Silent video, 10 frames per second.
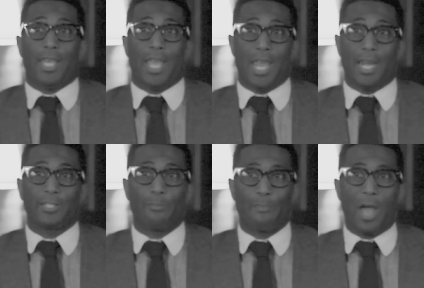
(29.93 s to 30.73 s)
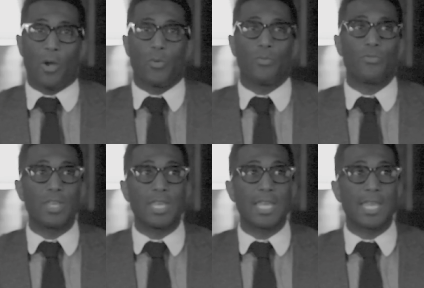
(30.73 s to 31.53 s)
and is about
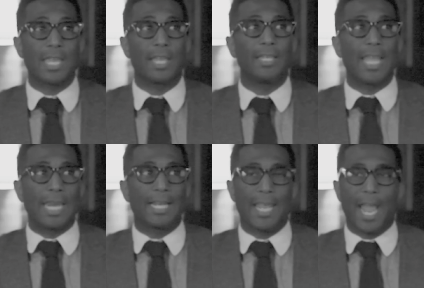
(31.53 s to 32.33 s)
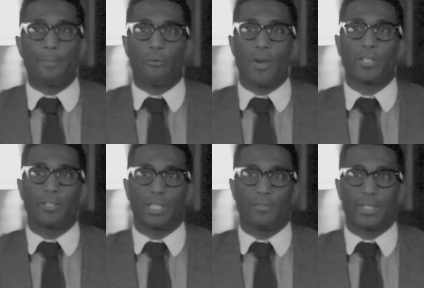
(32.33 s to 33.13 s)
the day-to-day
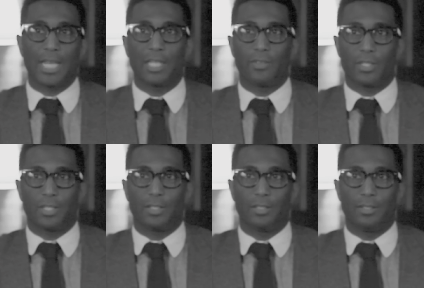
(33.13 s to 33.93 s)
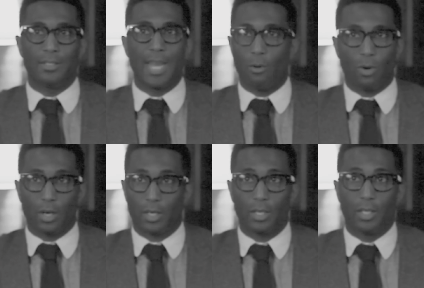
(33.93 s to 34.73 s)
operations of a television
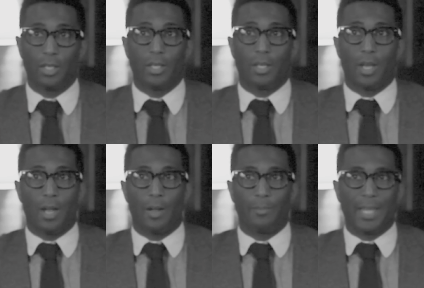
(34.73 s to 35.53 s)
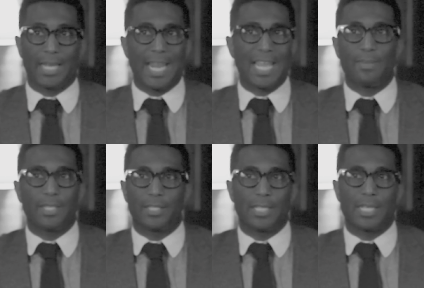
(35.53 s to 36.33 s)
network, like an
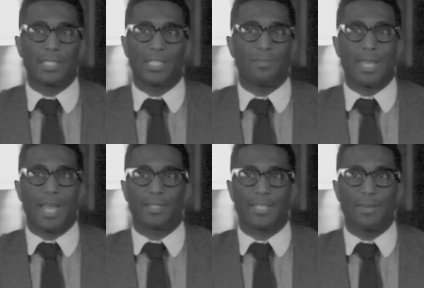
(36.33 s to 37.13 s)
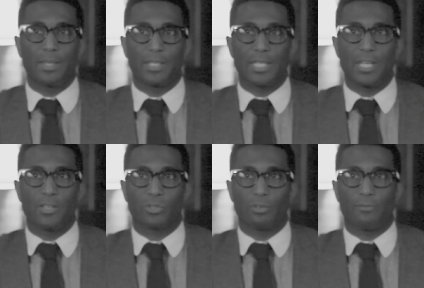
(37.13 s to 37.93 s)
ABC, CBS, NBC
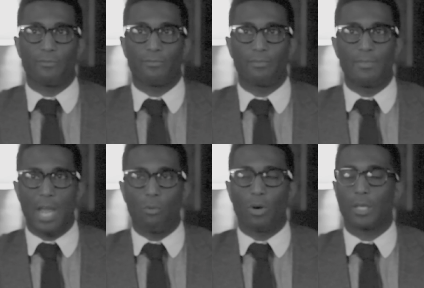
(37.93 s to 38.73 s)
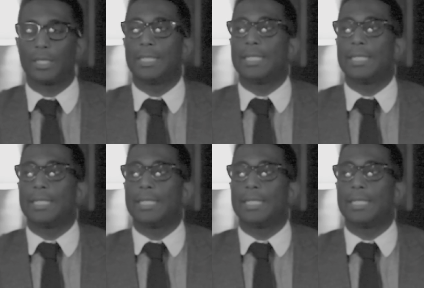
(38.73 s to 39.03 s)
sort of network.